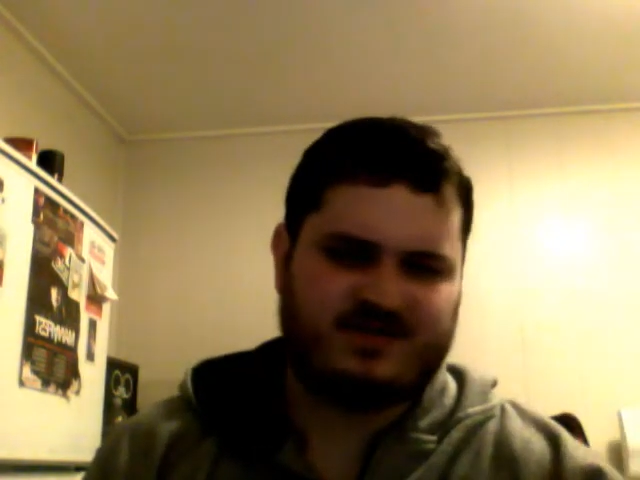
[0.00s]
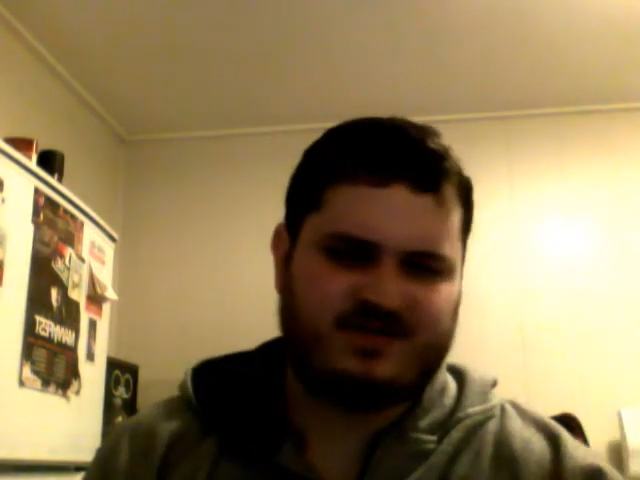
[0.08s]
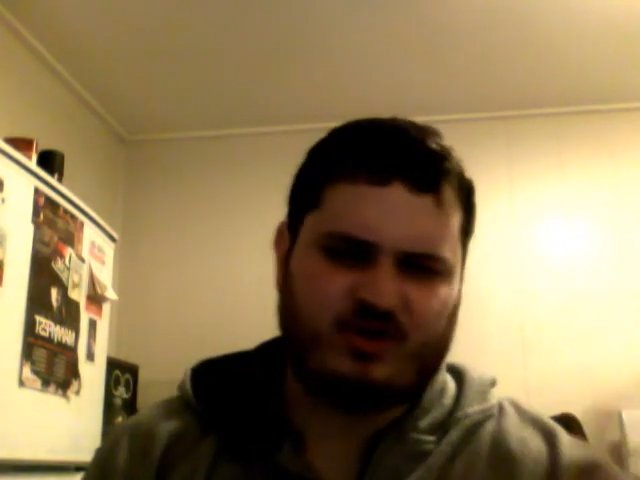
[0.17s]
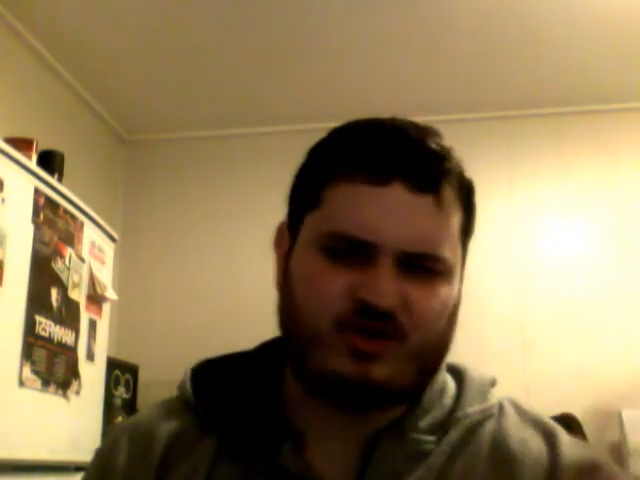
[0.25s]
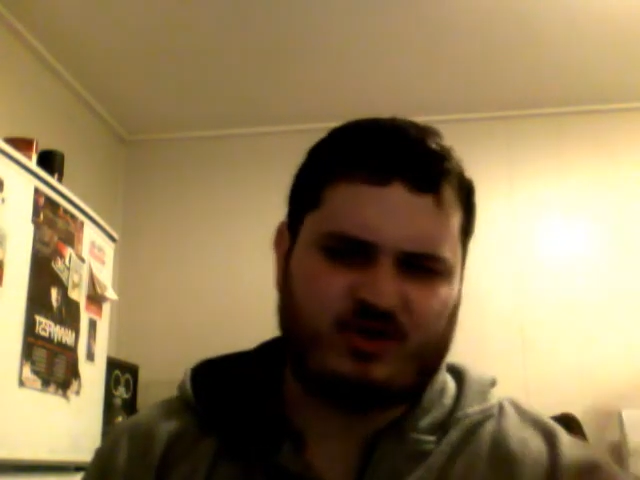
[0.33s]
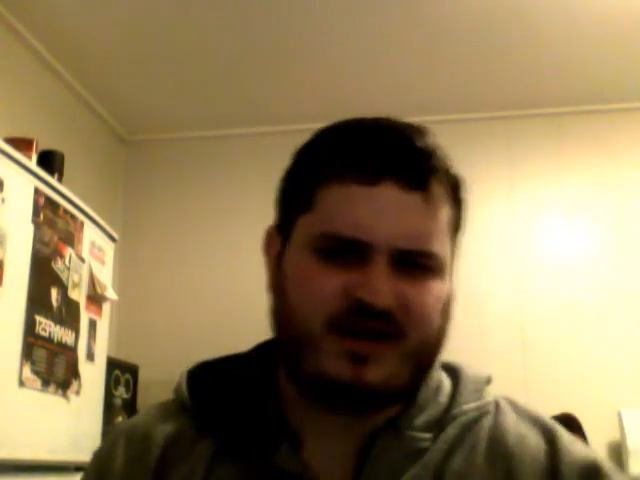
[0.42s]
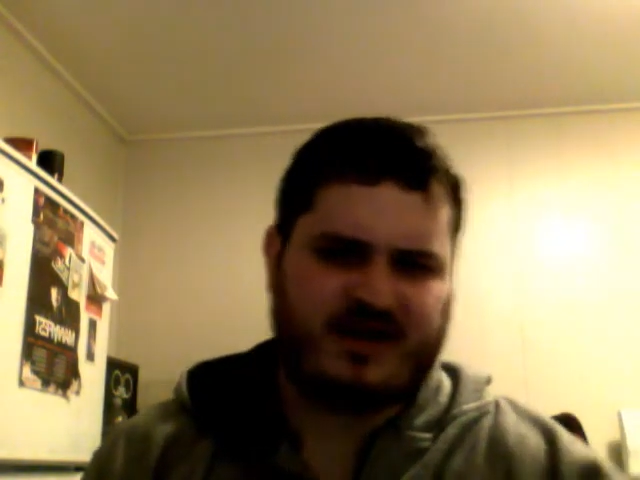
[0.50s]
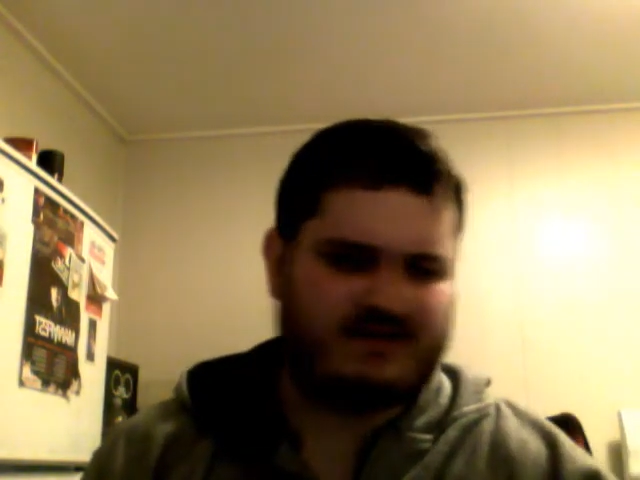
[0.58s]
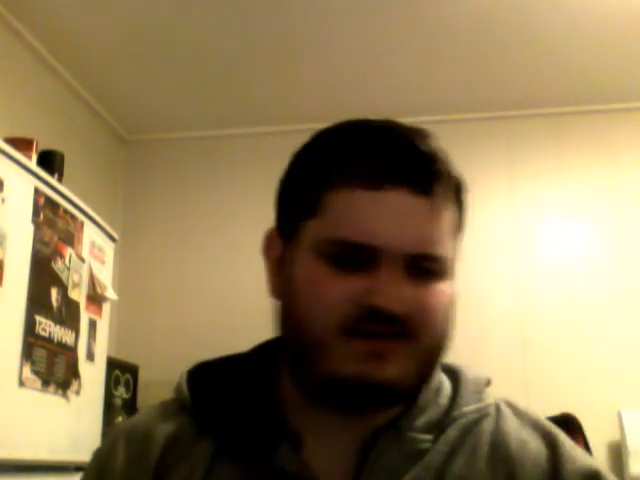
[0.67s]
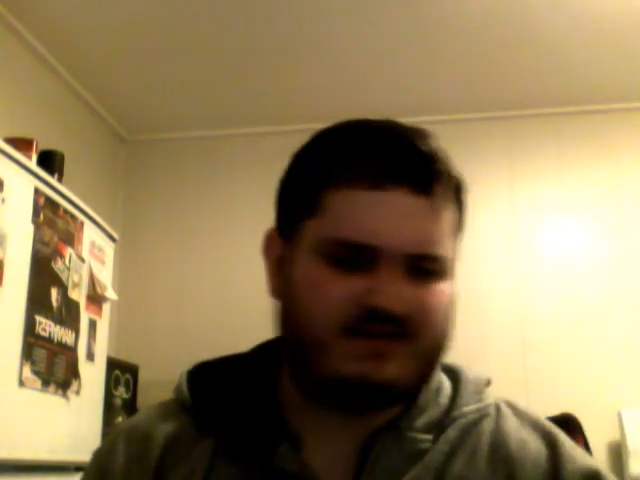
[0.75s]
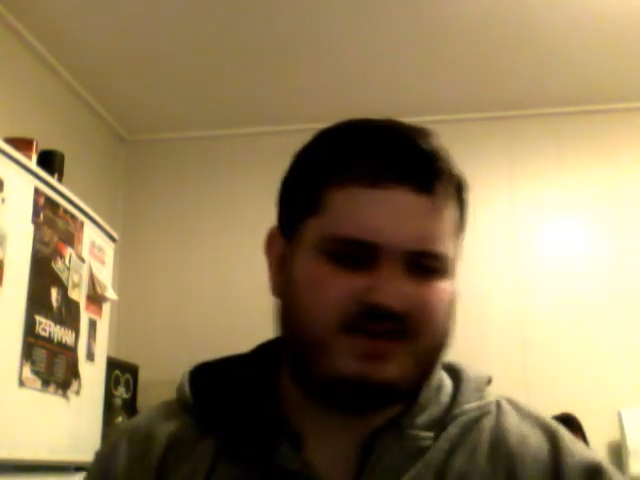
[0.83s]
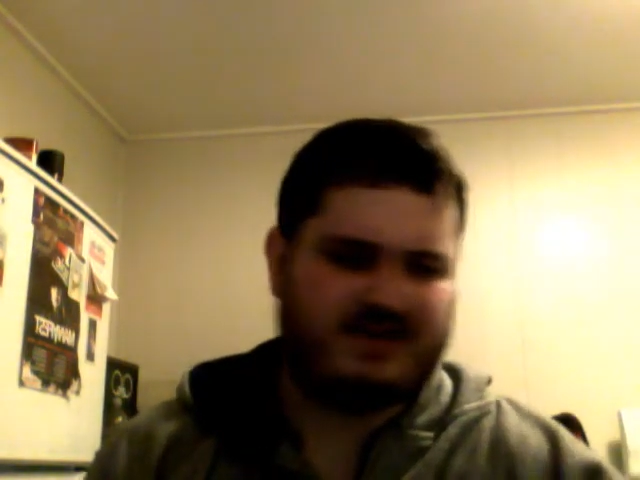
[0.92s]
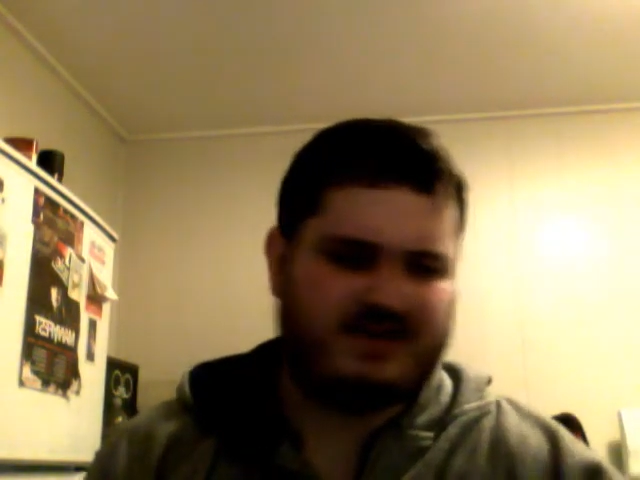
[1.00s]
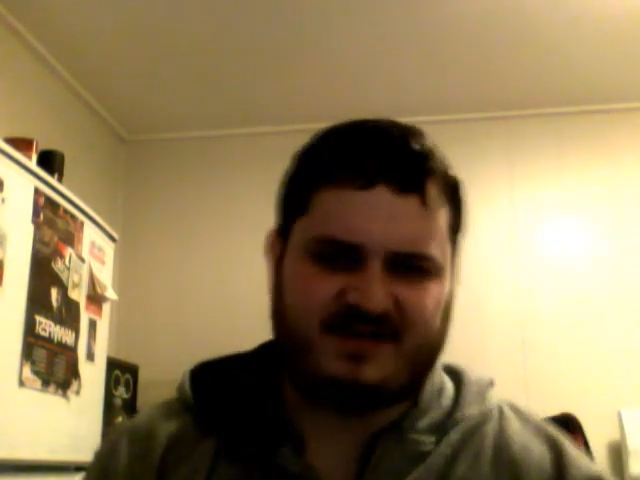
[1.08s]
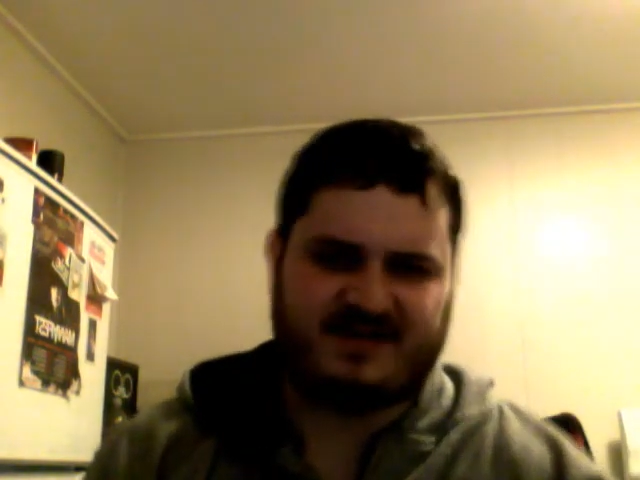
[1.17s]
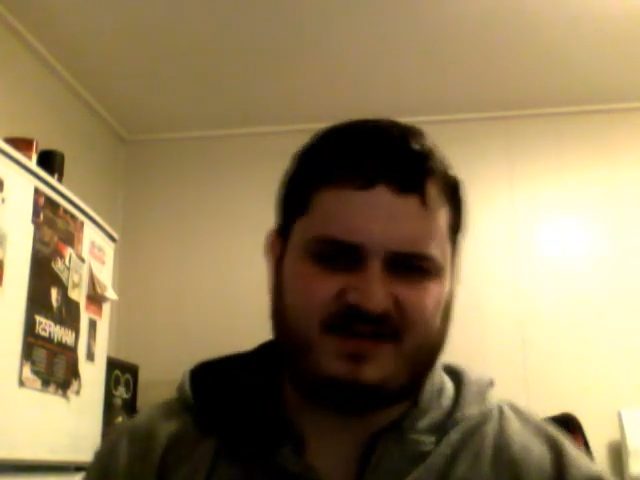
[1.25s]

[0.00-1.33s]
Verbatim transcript: tracking, linking,